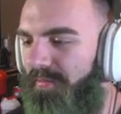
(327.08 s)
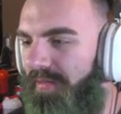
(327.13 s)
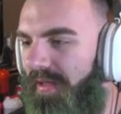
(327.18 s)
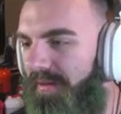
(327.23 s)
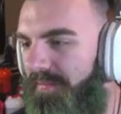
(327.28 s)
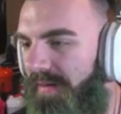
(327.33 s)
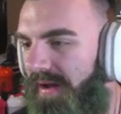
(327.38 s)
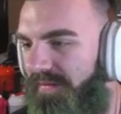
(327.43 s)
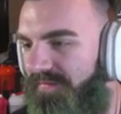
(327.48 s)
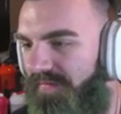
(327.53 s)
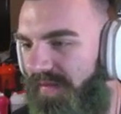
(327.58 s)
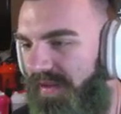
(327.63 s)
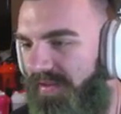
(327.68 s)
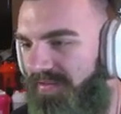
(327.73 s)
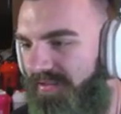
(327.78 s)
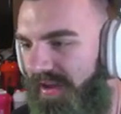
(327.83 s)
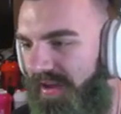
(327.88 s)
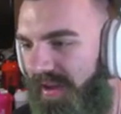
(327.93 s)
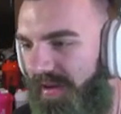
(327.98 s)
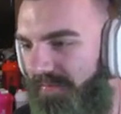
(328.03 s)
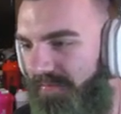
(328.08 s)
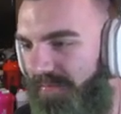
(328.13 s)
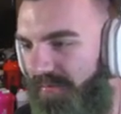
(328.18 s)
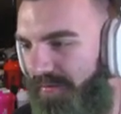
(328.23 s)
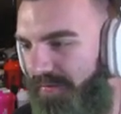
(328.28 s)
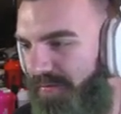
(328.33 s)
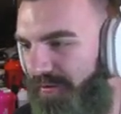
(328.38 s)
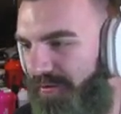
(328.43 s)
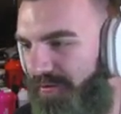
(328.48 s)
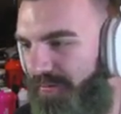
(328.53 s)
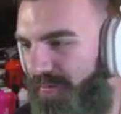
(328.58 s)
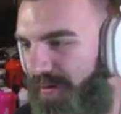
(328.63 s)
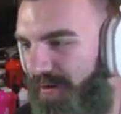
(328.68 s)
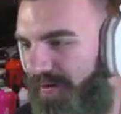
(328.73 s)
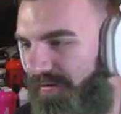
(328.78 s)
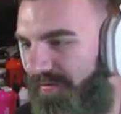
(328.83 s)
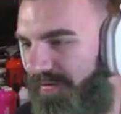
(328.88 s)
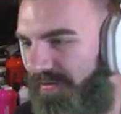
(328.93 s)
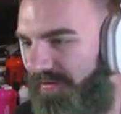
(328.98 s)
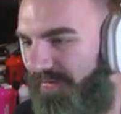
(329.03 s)
like my face cam for the first part
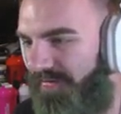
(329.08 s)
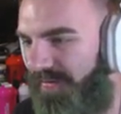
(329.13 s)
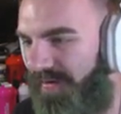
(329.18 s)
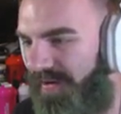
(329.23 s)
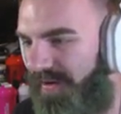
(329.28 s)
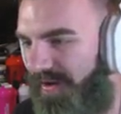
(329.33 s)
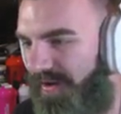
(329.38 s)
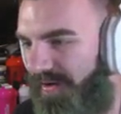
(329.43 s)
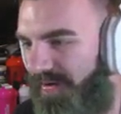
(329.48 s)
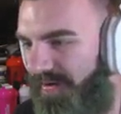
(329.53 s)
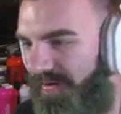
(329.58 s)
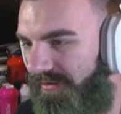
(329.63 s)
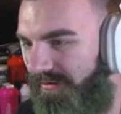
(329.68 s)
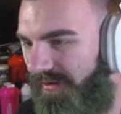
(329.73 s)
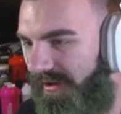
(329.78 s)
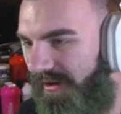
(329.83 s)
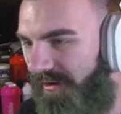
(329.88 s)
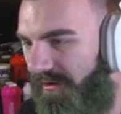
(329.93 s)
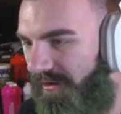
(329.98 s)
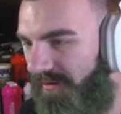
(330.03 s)
of this video is like all